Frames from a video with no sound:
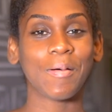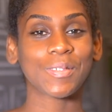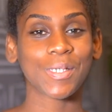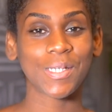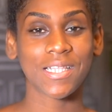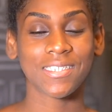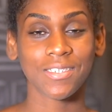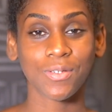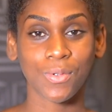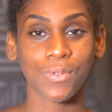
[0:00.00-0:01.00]
So you let
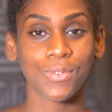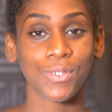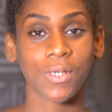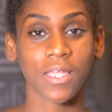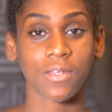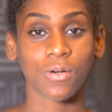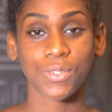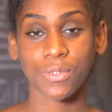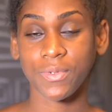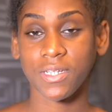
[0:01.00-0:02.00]
it cool. You can
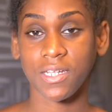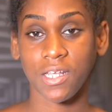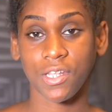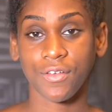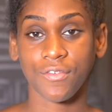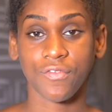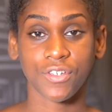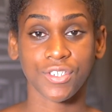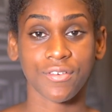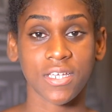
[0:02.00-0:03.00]
also put it in the
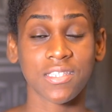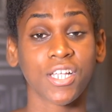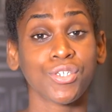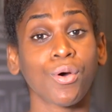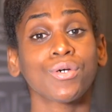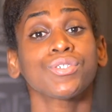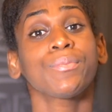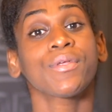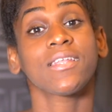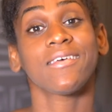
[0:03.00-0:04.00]
refrigerator, and you also
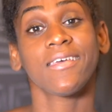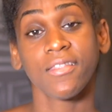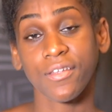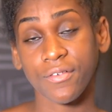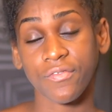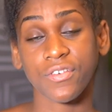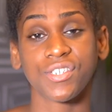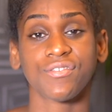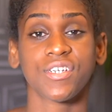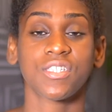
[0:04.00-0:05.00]
put it in the
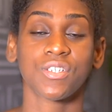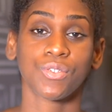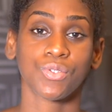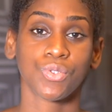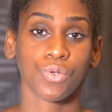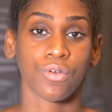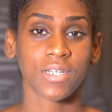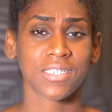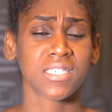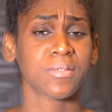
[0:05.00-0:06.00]
refrigerator to store
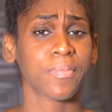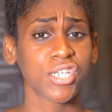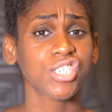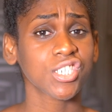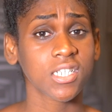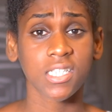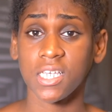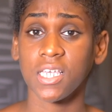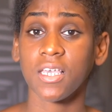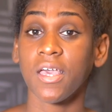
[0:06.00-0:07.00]
it,
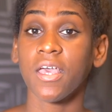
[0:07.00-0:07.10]
especially